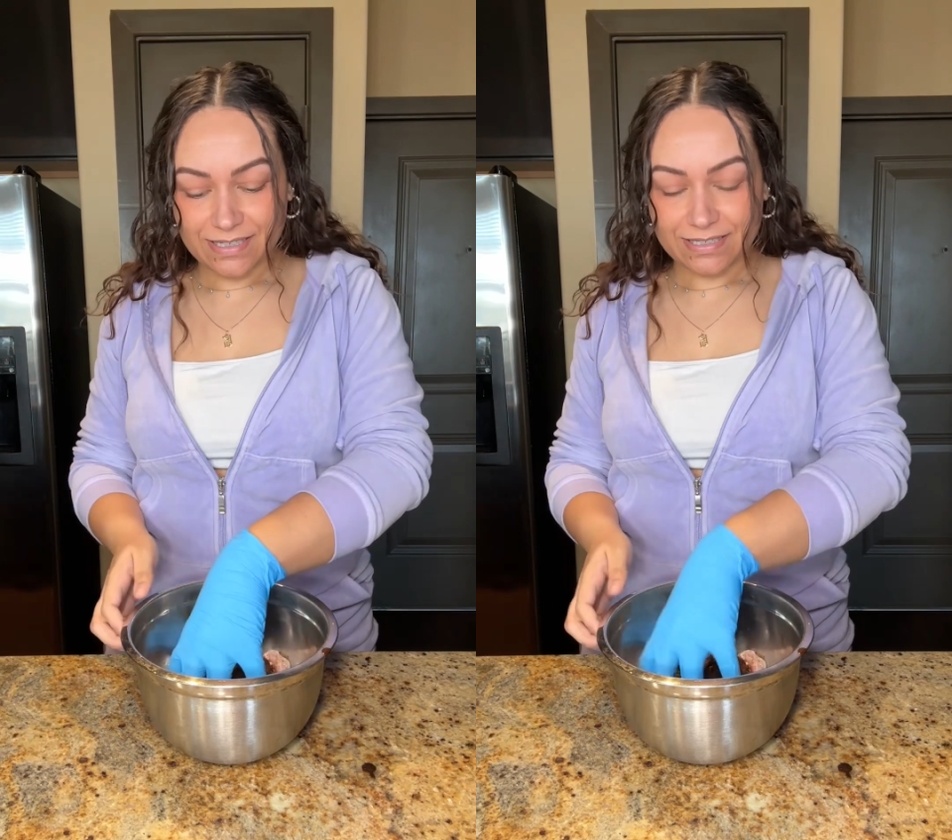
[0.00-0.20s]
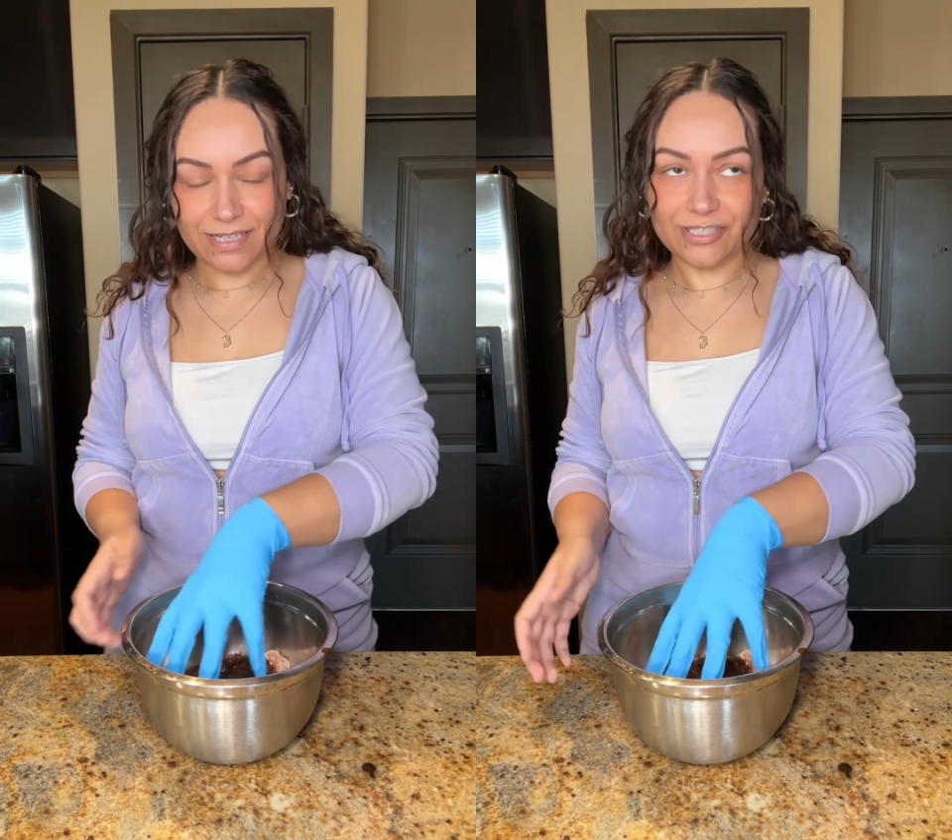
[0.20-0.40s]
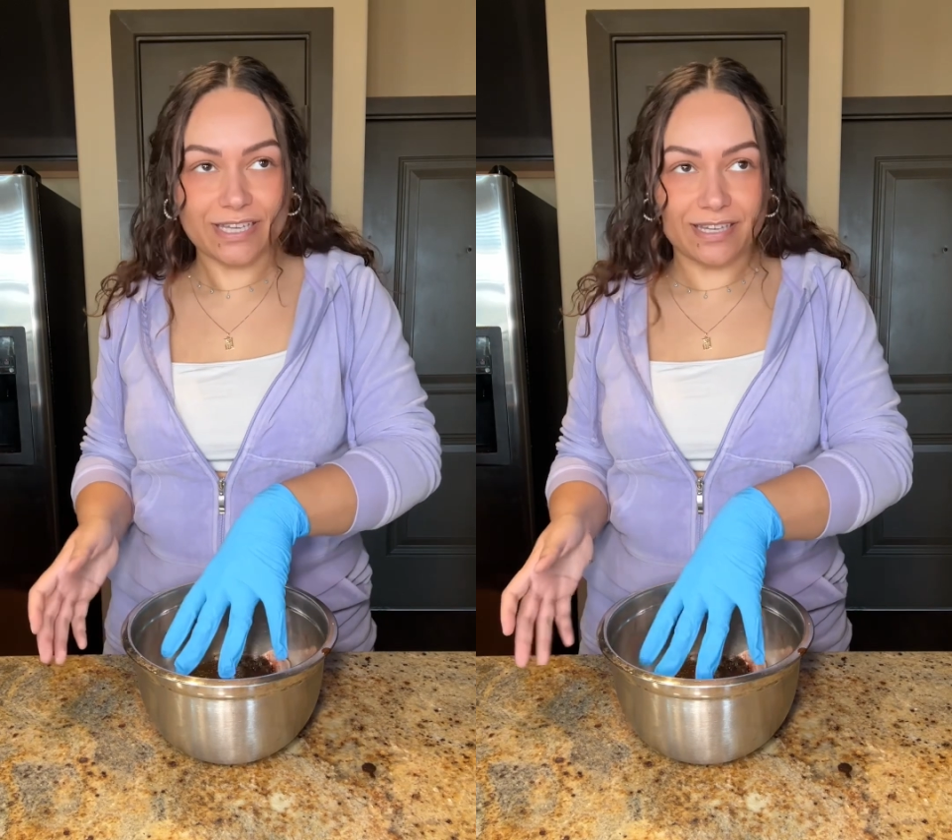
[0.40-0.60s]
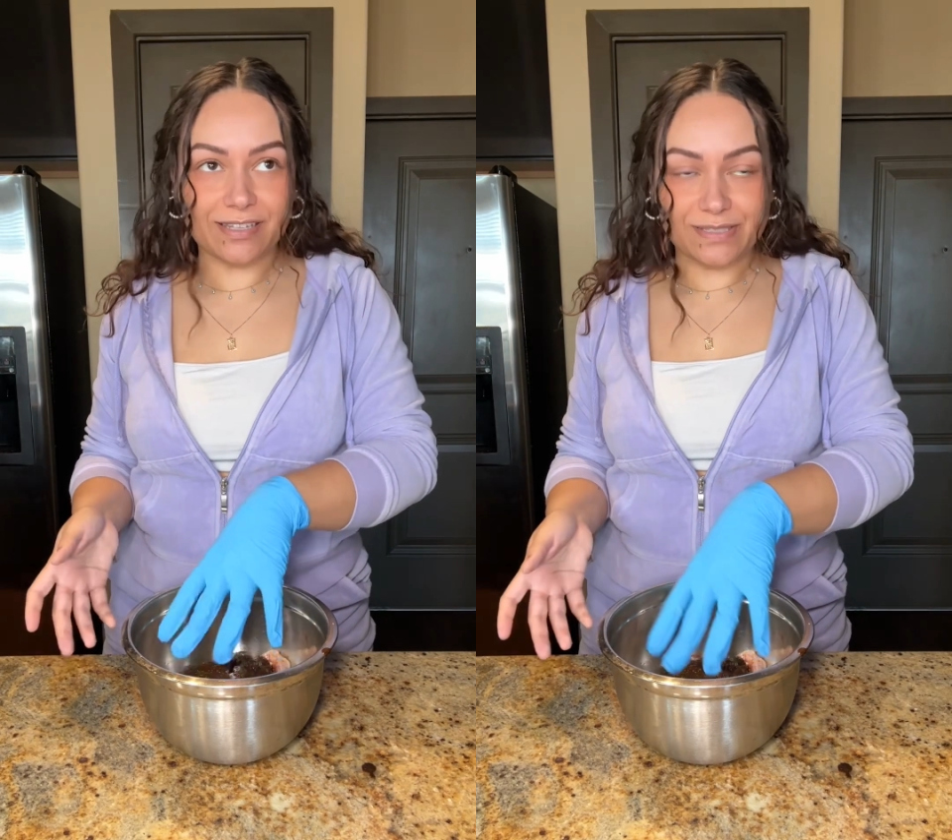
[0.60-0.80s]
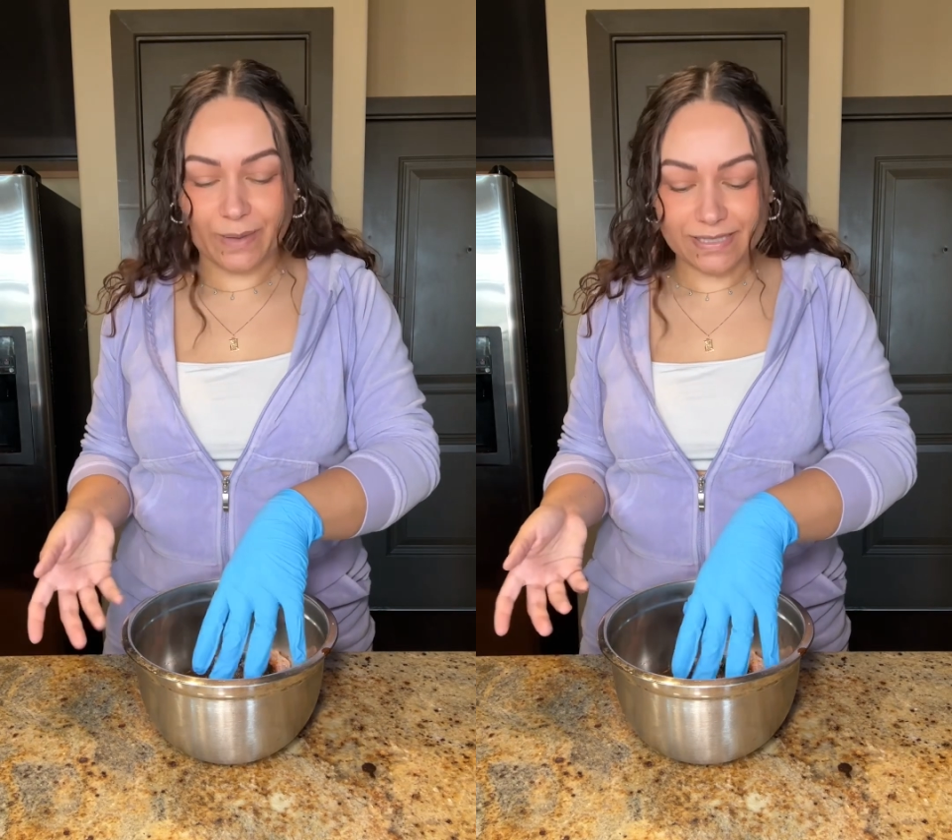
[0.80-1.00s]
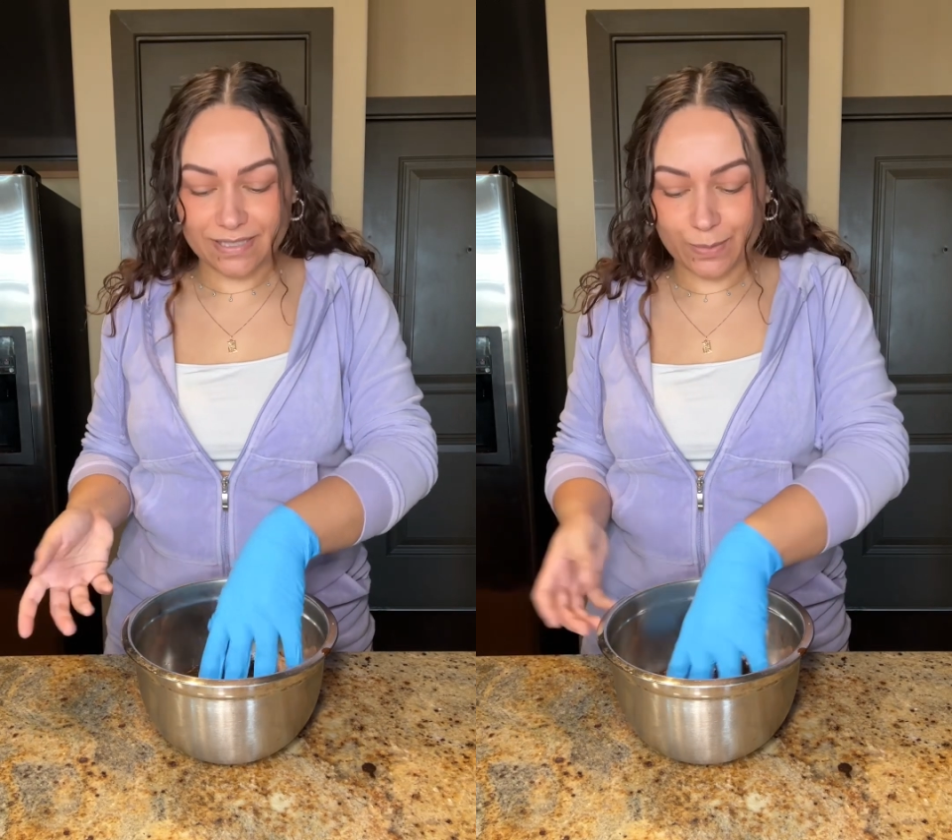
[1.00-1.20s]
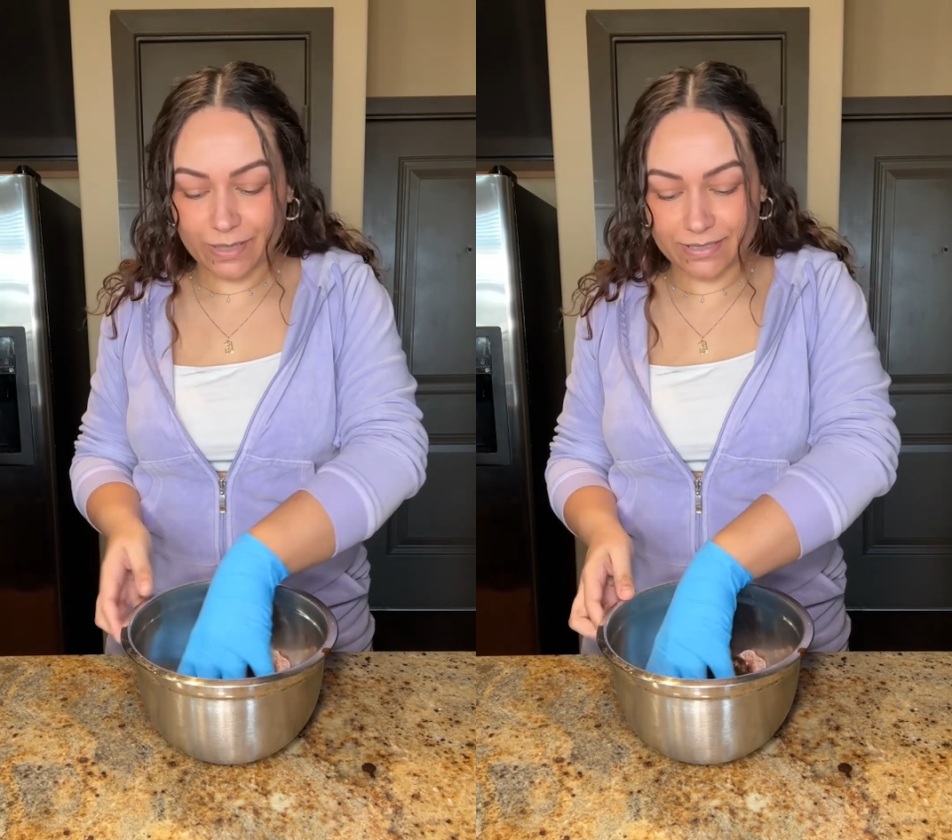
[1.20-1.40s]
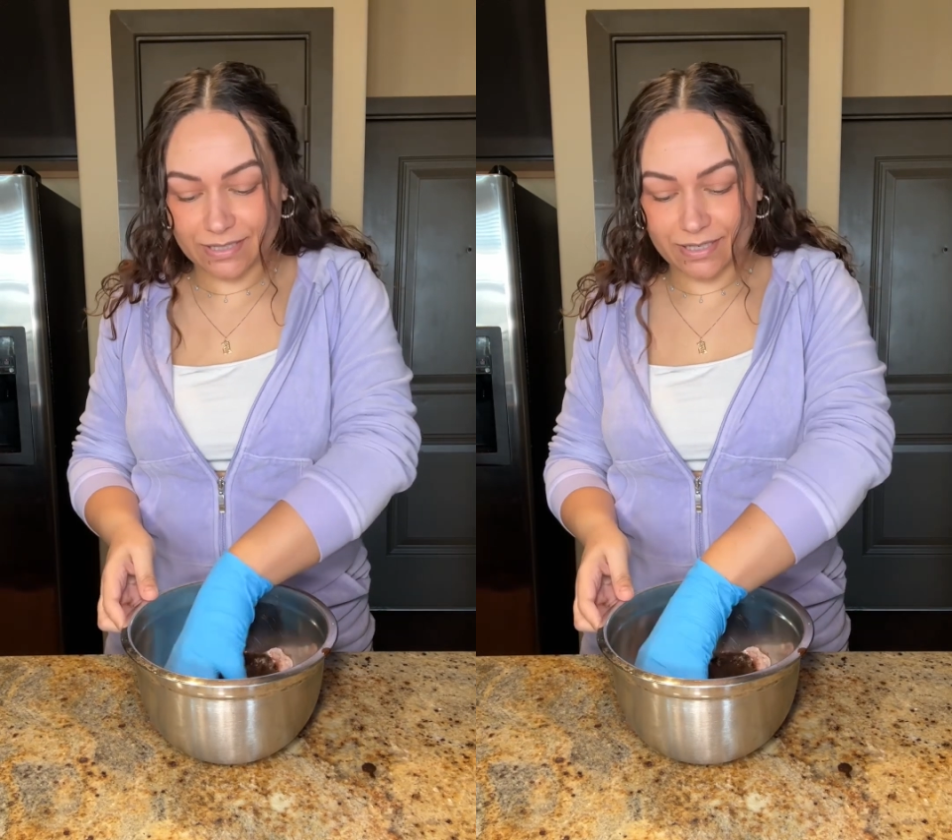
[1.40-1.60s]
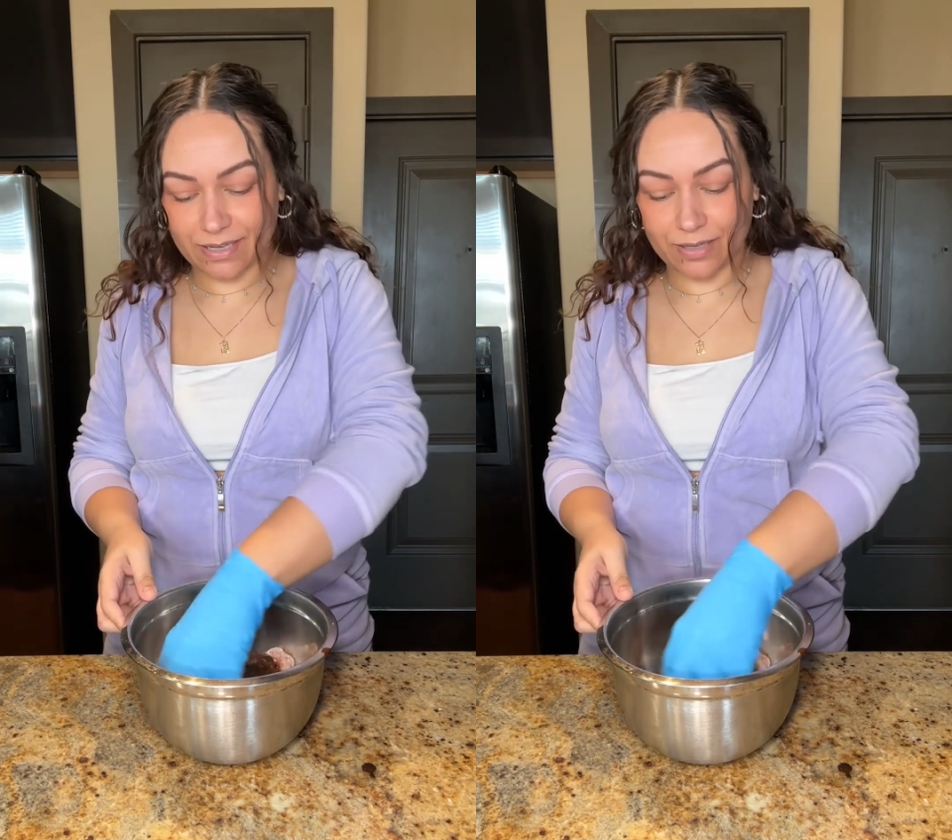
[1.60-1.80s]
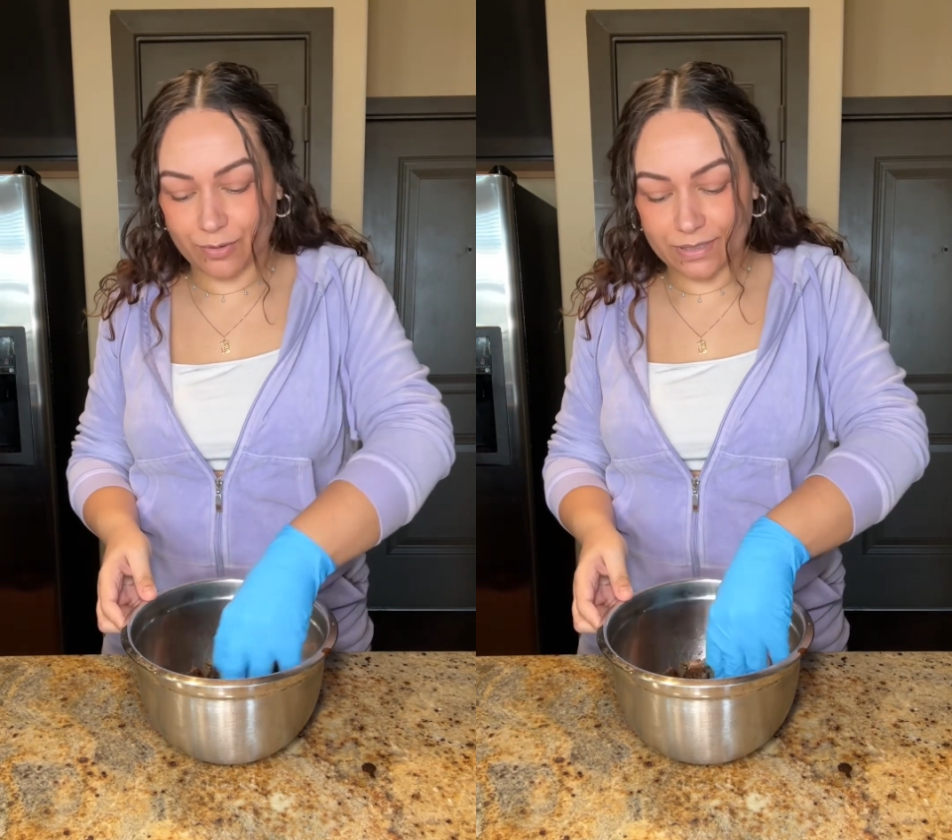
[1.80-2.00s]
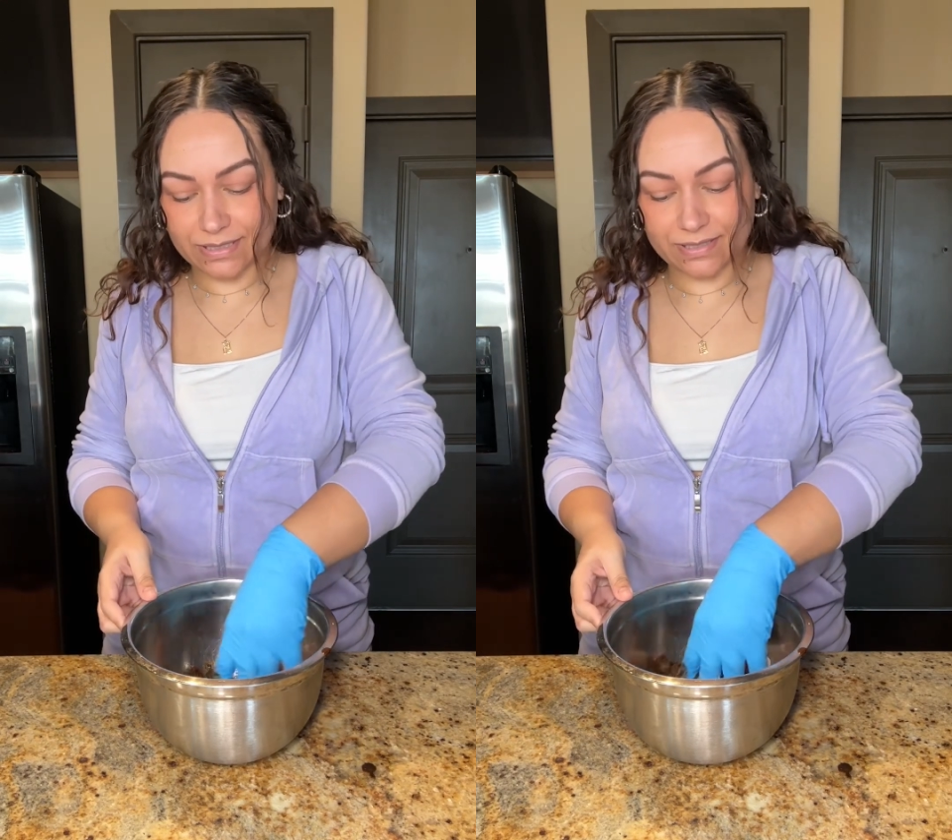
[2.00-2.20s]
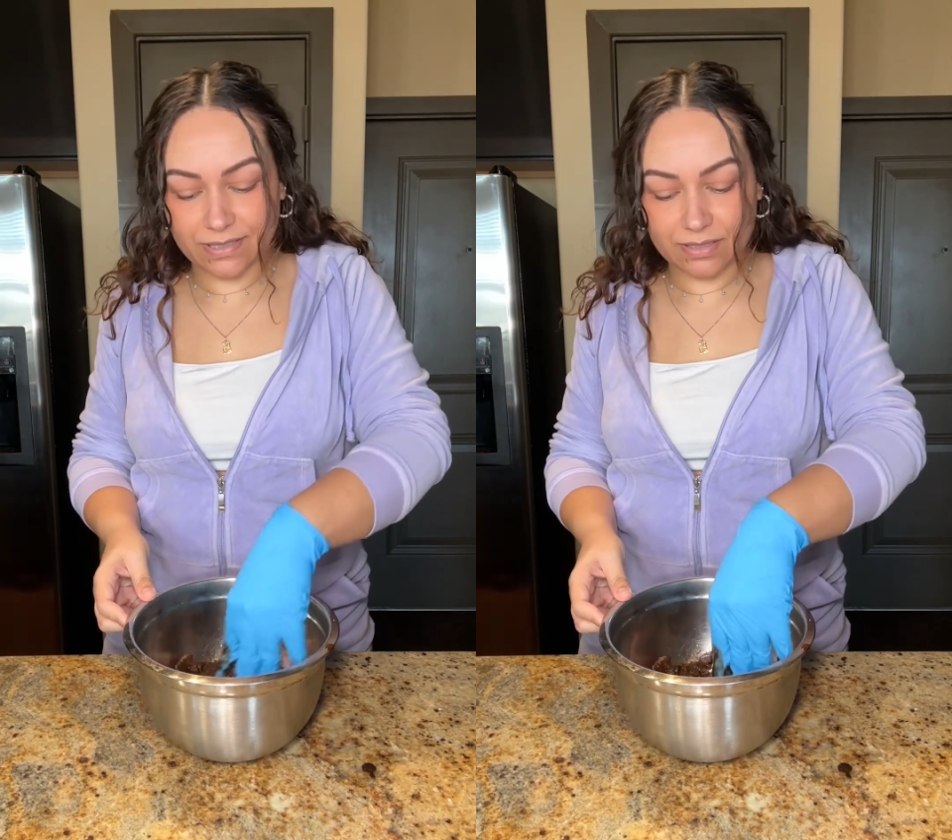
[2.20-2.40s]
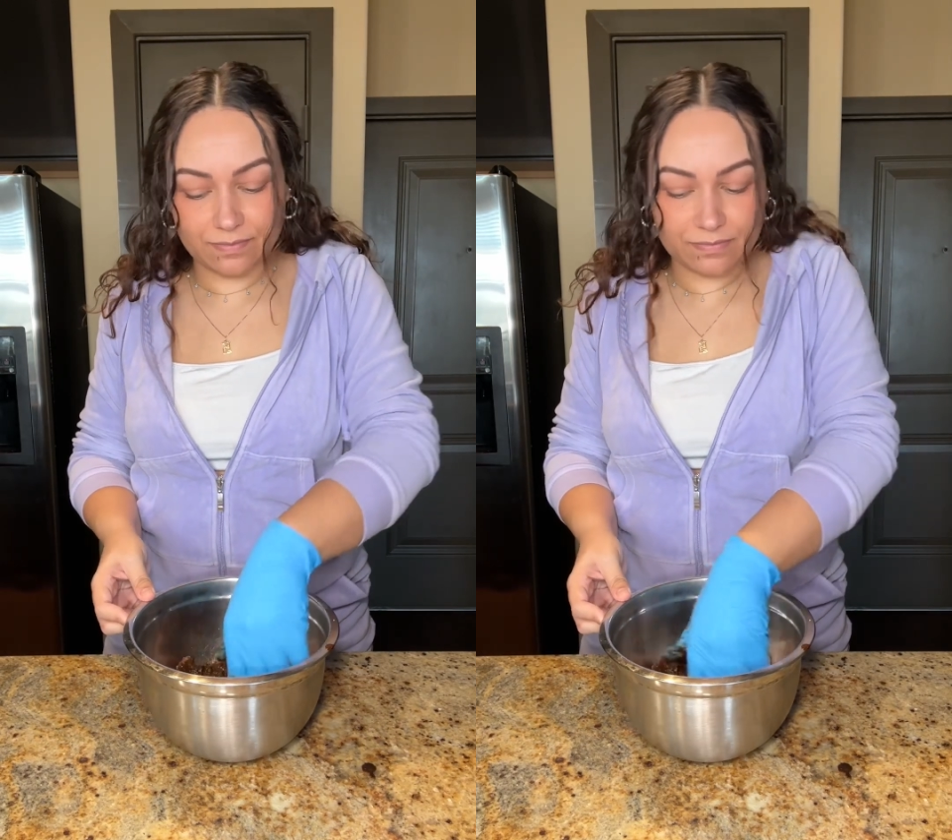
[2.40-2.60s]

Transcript: touching anything spicy because then I always end up